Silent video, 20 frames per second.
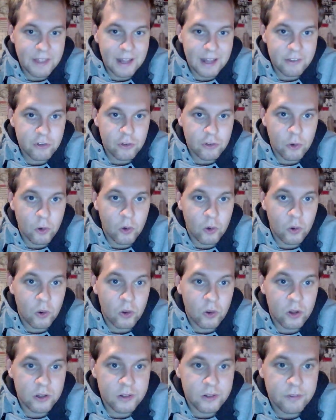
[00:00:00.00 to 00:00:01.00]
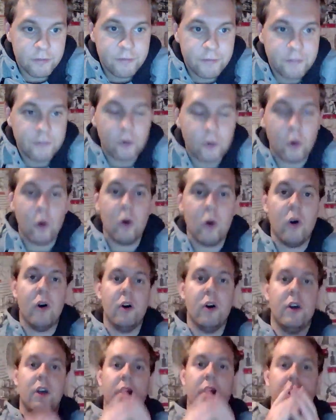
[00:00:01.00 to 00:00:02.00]
that's all
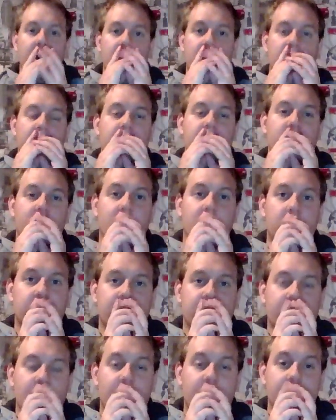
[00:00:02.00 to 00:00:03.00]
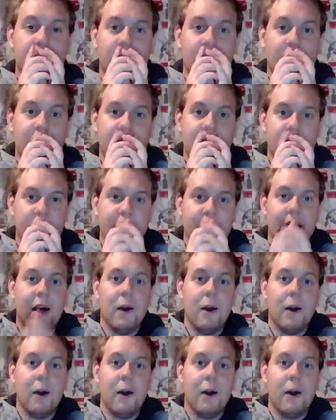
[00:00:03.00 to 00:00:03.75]
for in terms of an update.